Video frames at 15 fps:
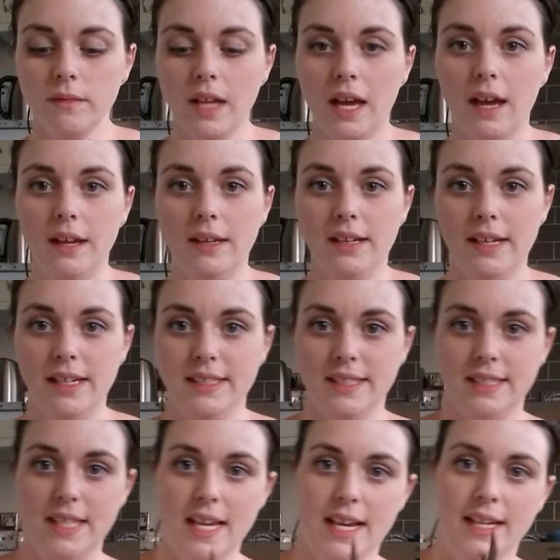And it's
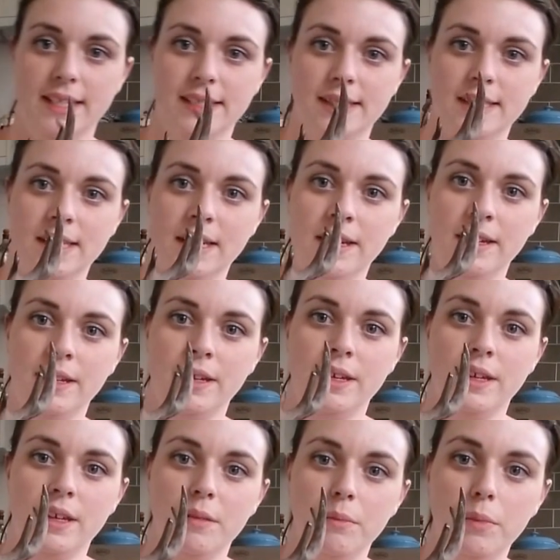this
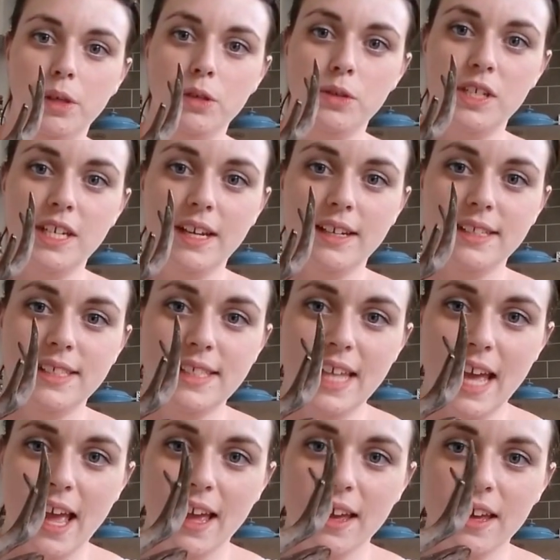beauteous
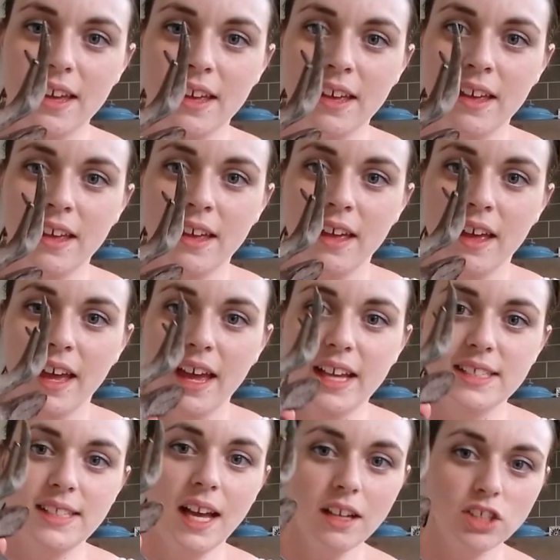thing.
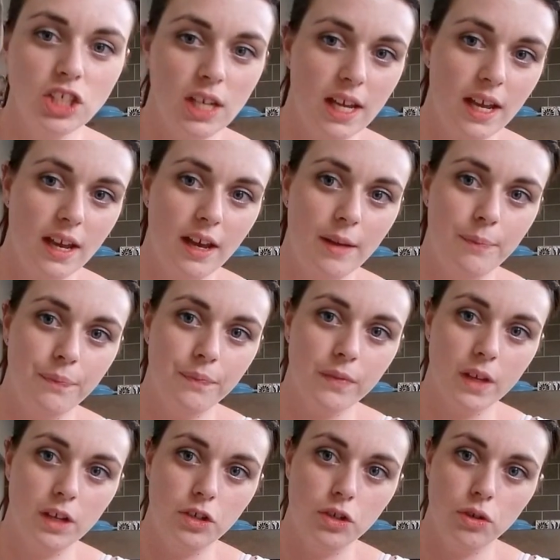It's actually a
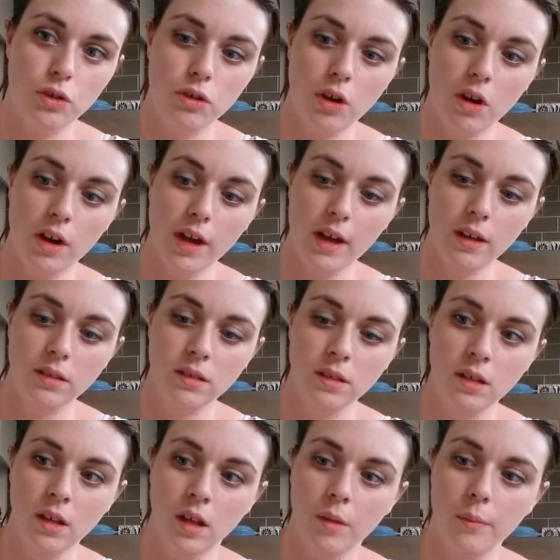door knocker,
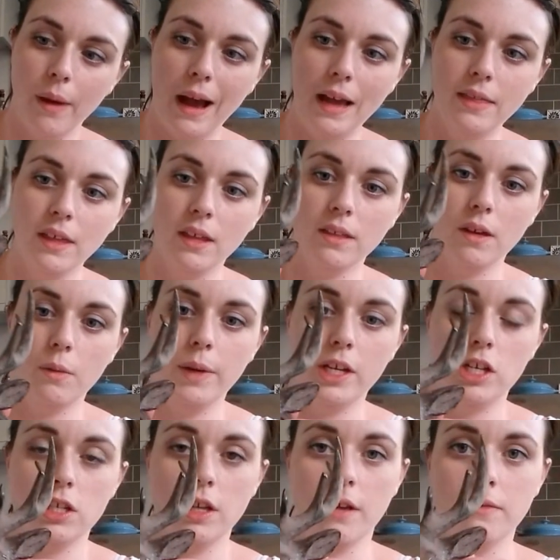but I think that we're
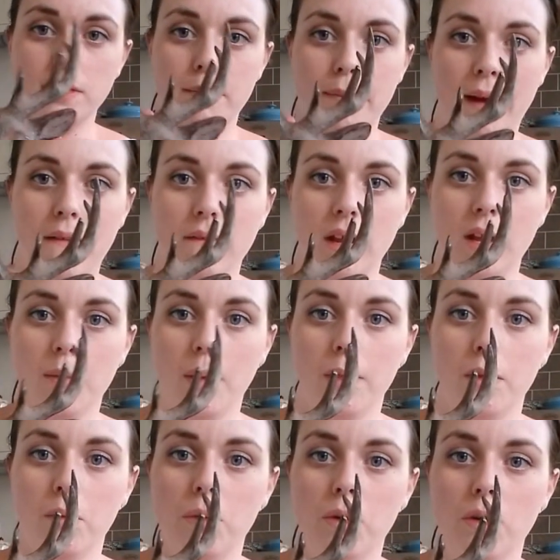just going to mount him on
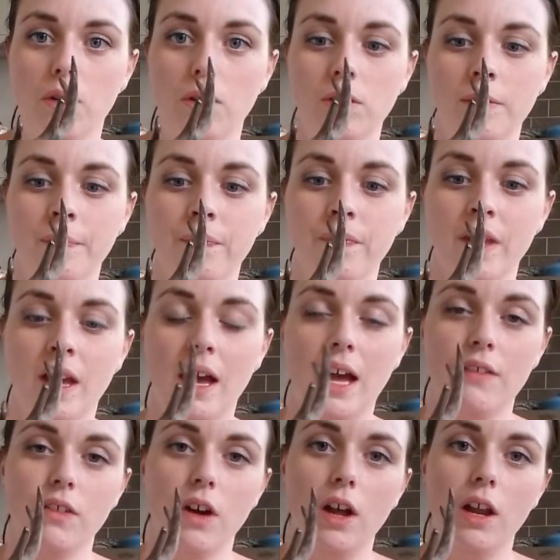the wall.
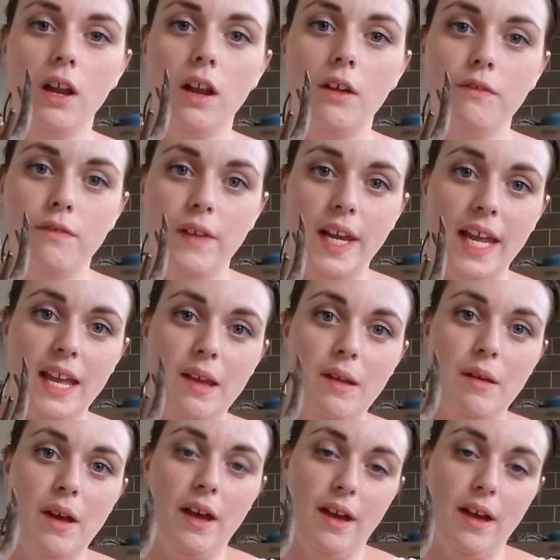I've got a lovely